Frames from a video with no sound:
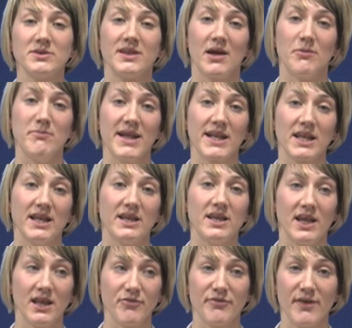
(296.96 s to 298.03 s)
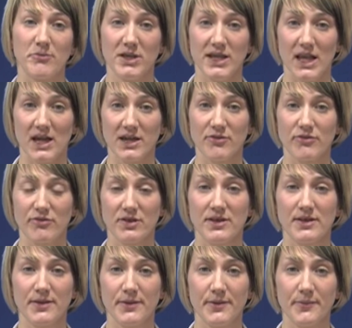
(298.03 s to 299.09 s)
was now meddling in family life.
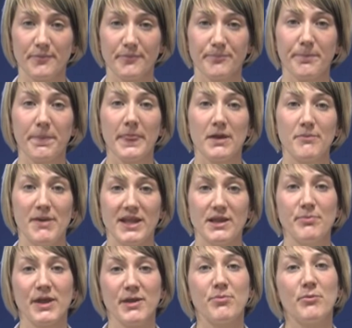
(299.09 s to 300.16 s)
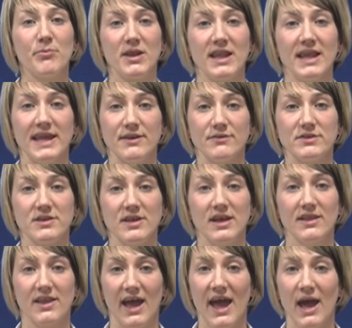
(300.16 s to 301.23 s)
Many people believed
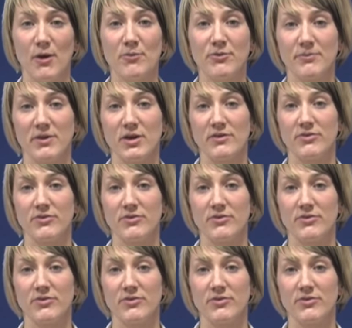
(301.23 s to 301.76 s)
that help from the